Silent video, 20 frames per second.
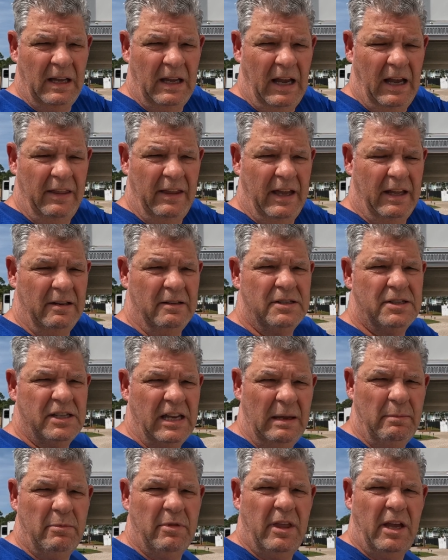And then
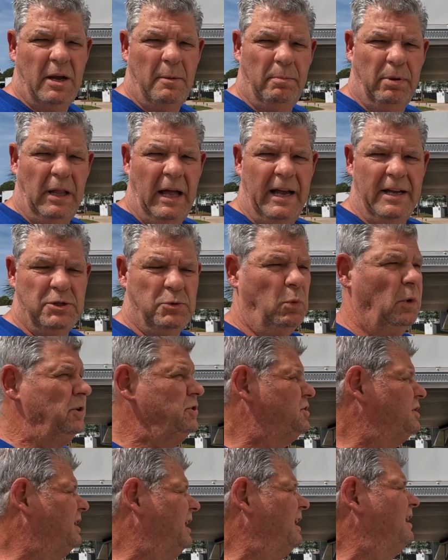same thing applies.
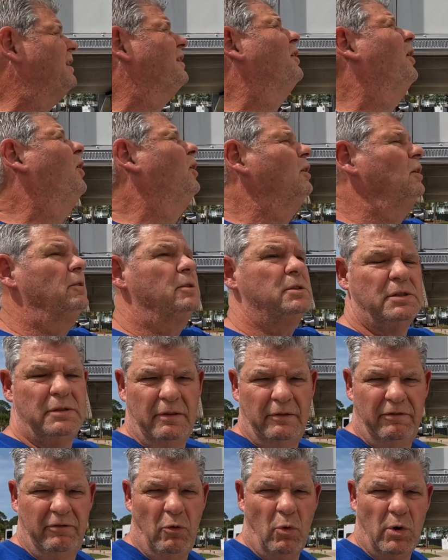Once you get all those
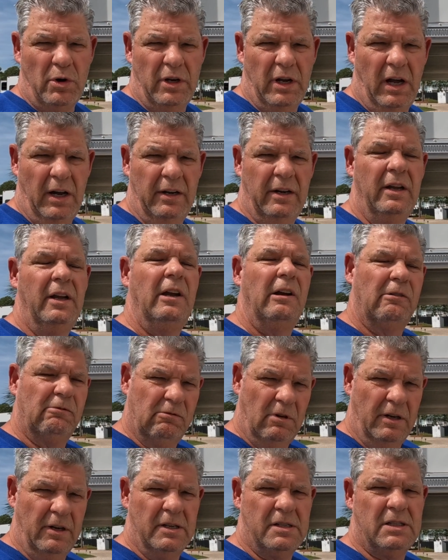4 done,
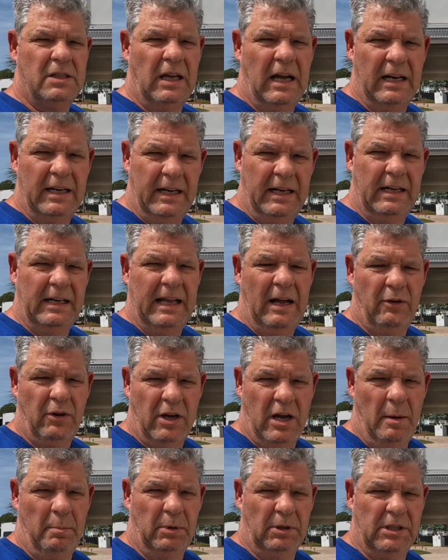run the slide in and out a
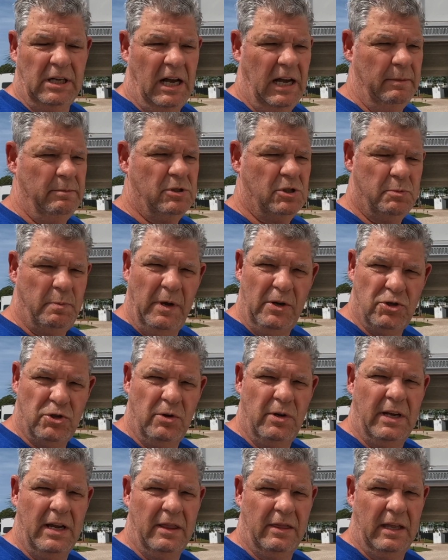couple times. Just make
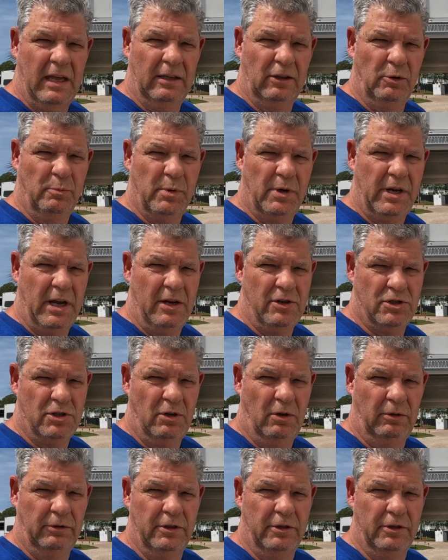sure you get that lubrication all